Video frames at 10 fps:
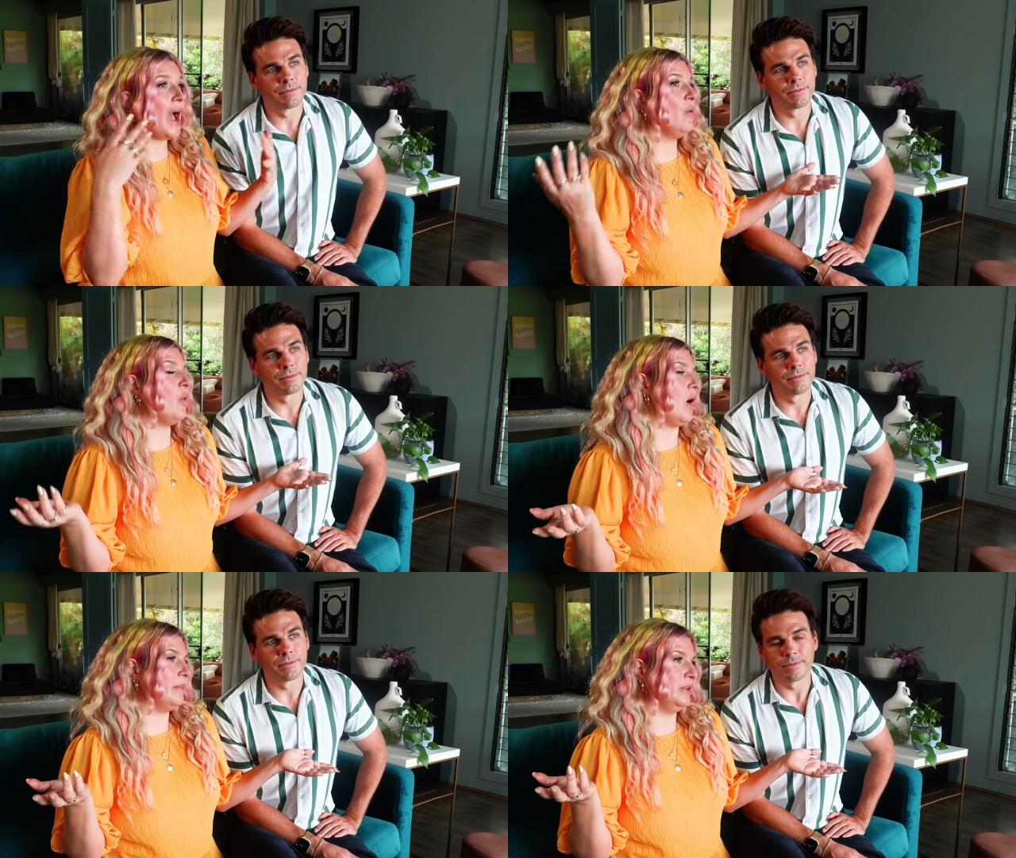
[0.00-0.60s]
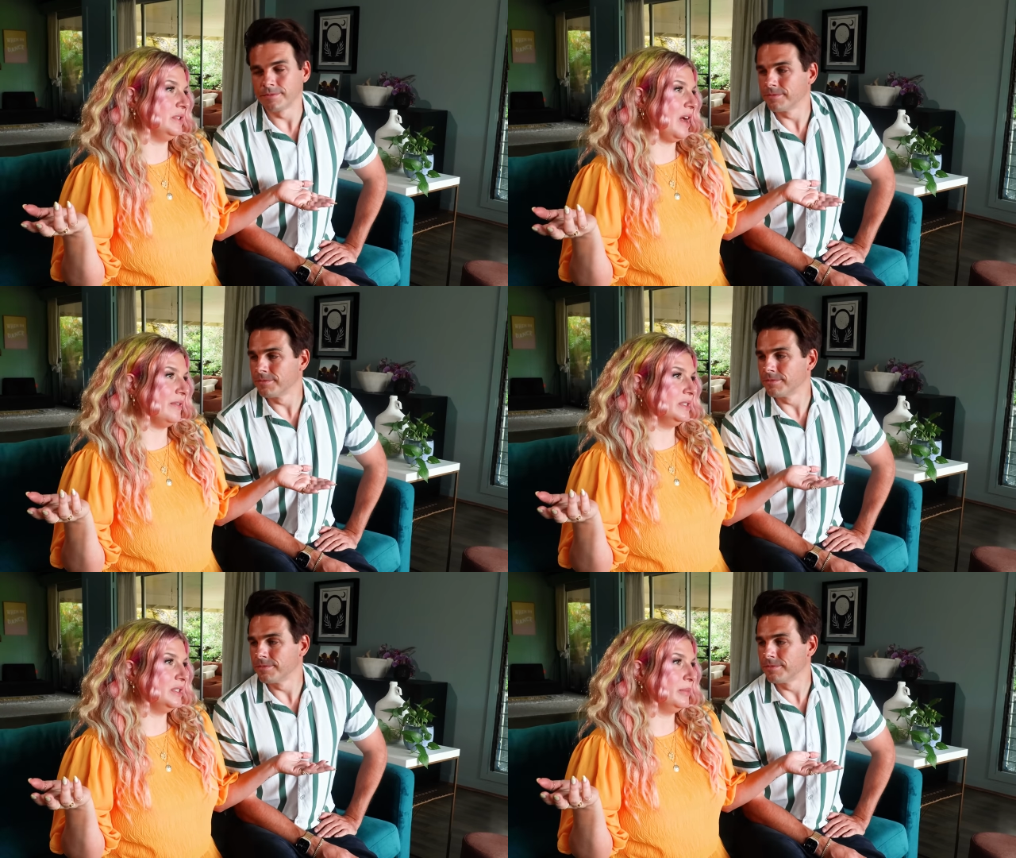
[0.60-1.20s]
Speaker 1: i want moon to
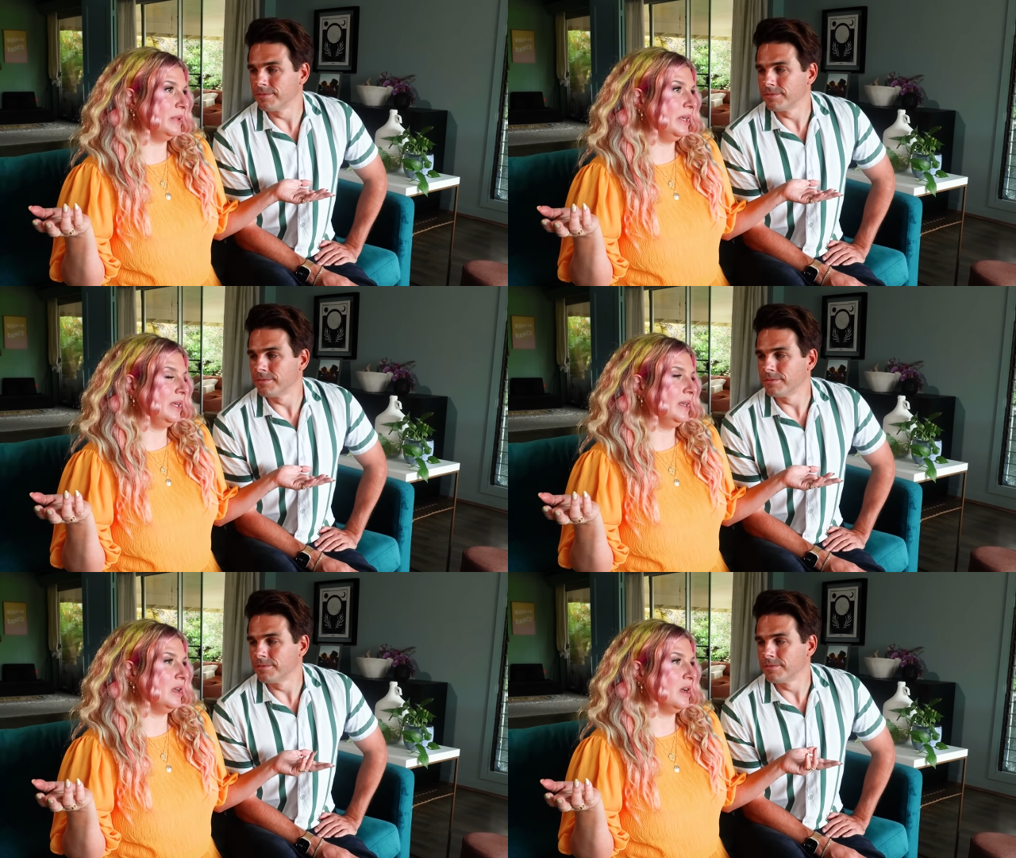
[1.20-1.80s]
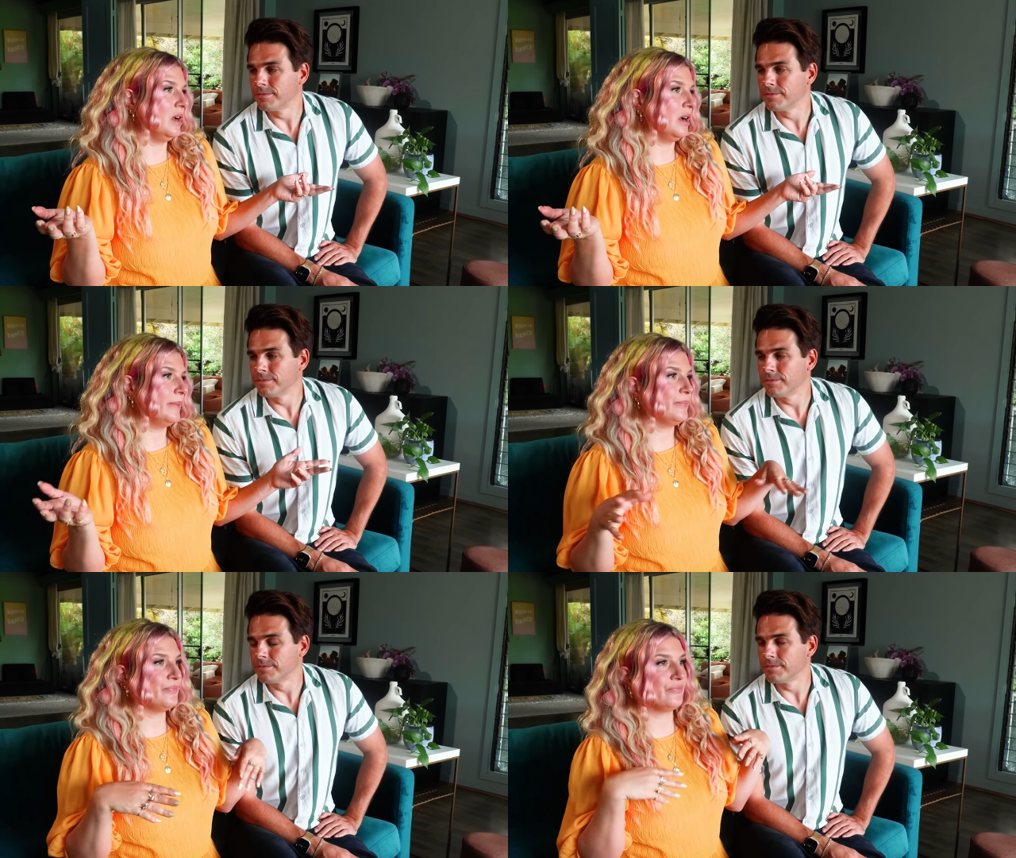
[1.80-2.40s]
have a sibling
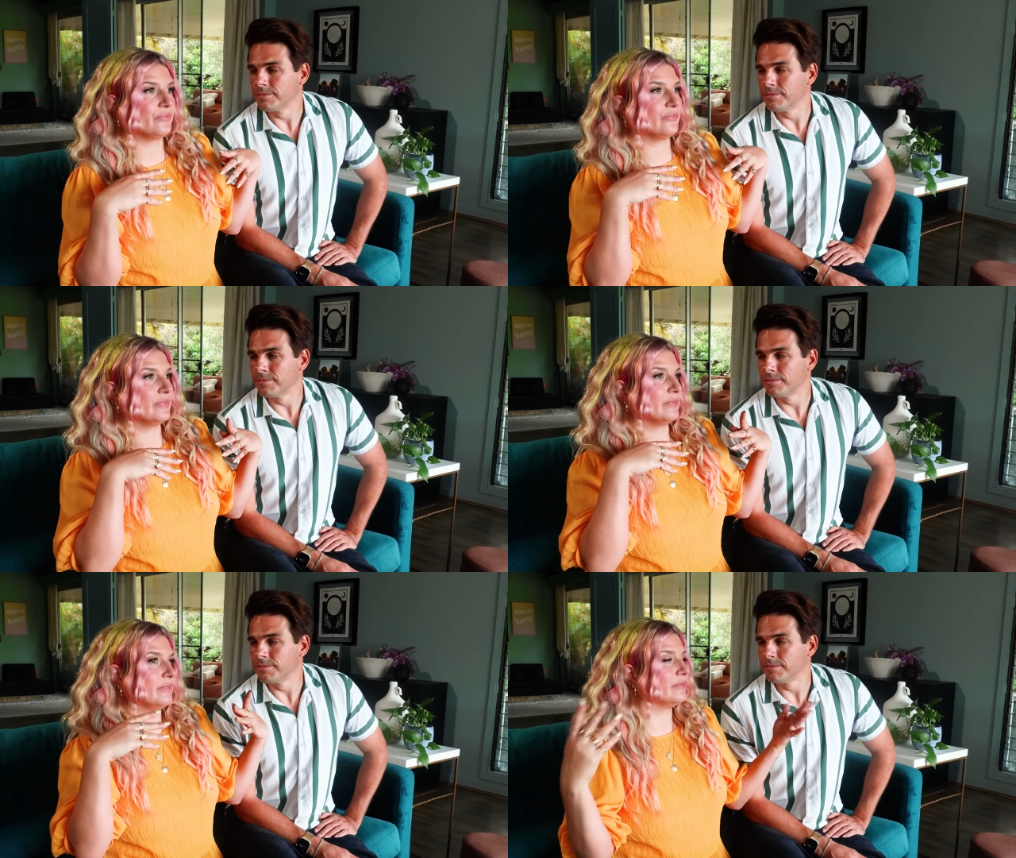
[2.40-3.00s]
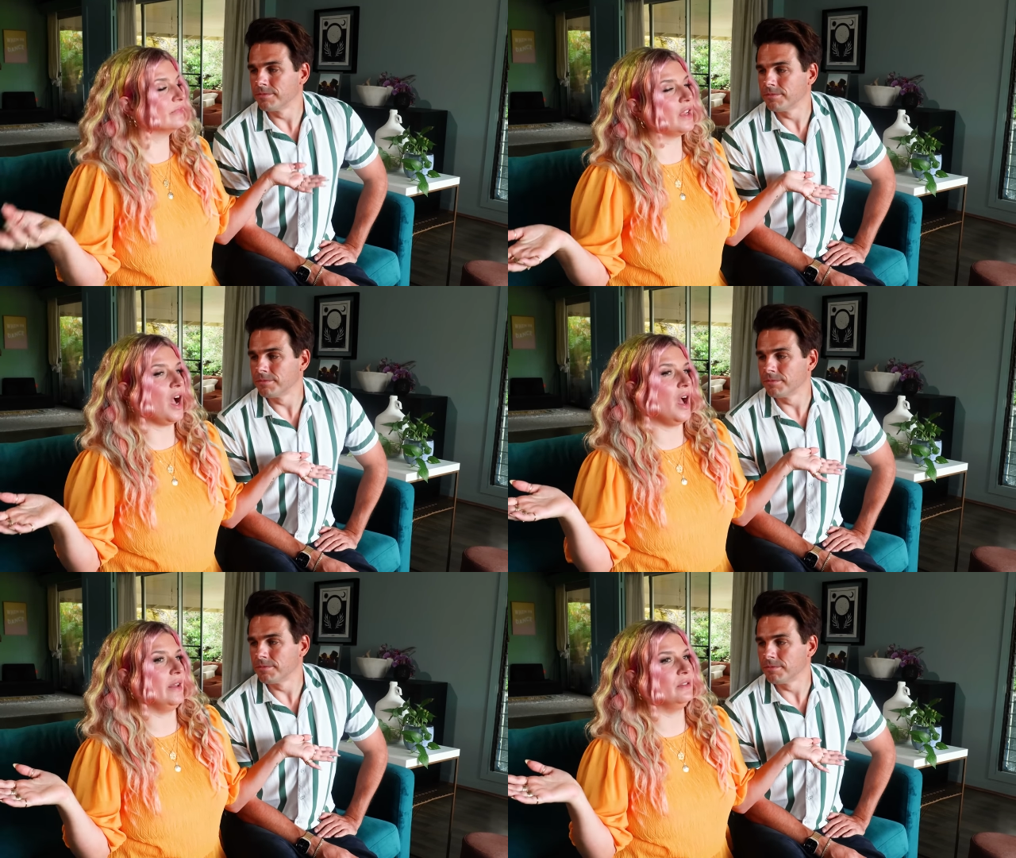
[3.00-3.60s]

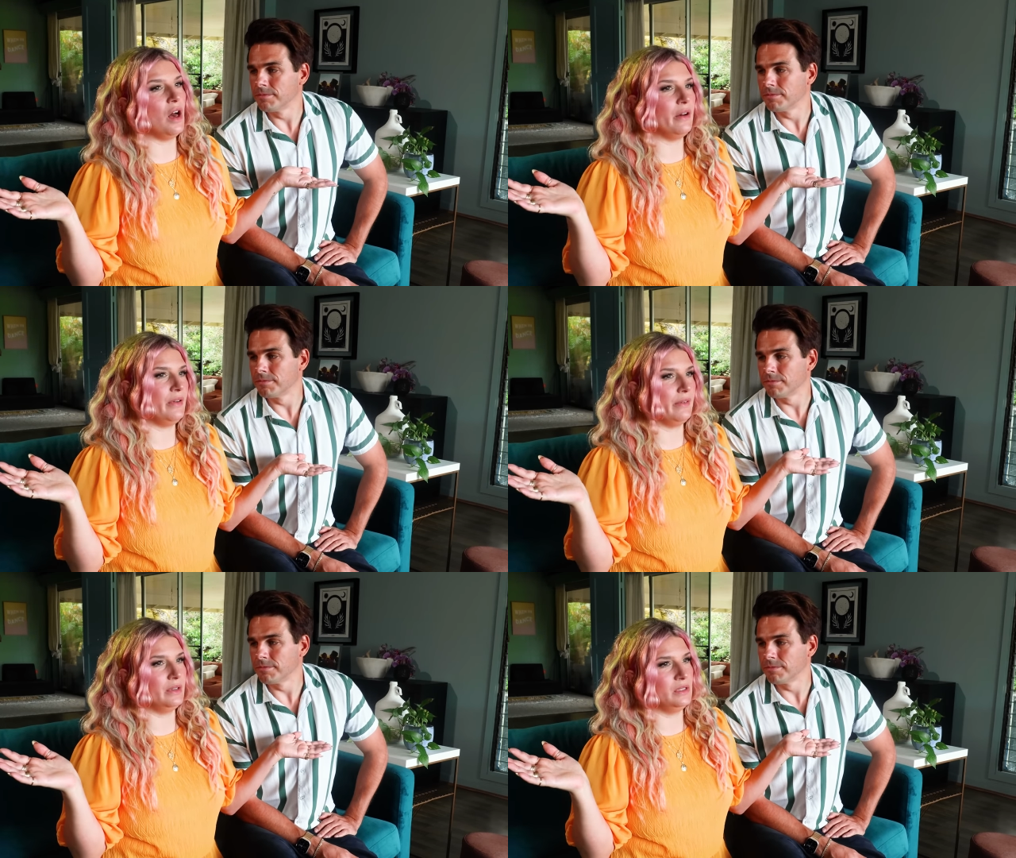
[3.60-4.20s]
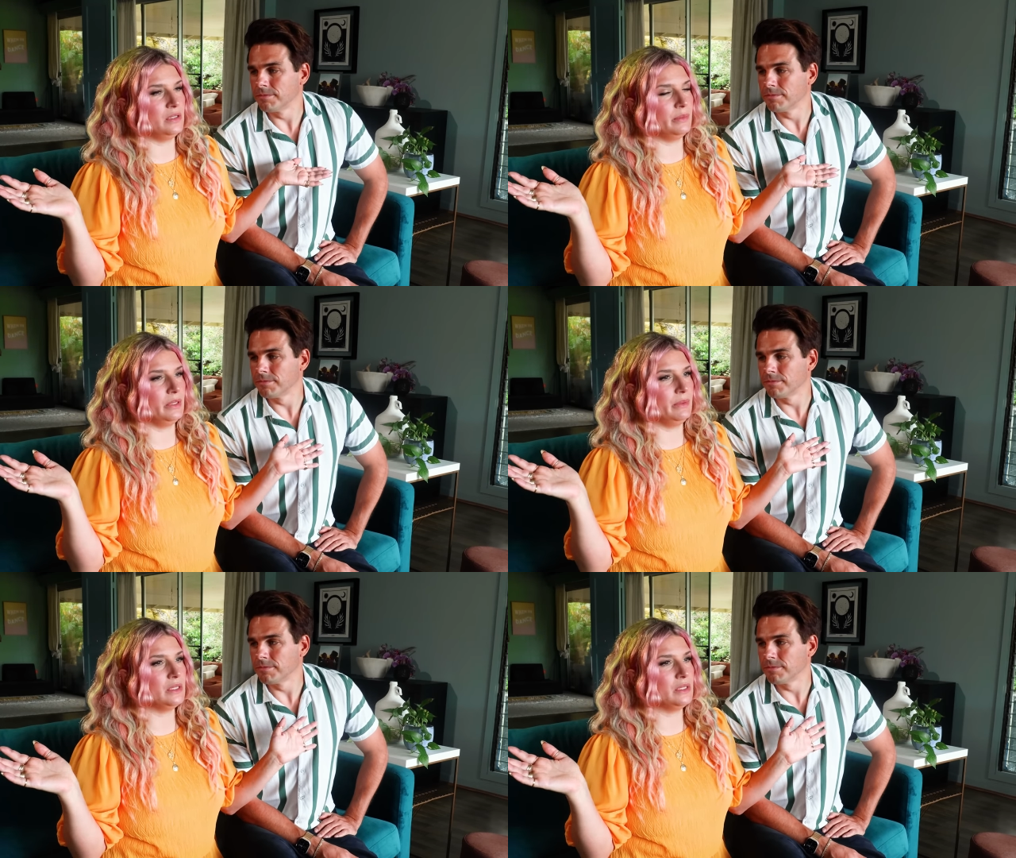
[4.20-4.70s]
i love having a sibling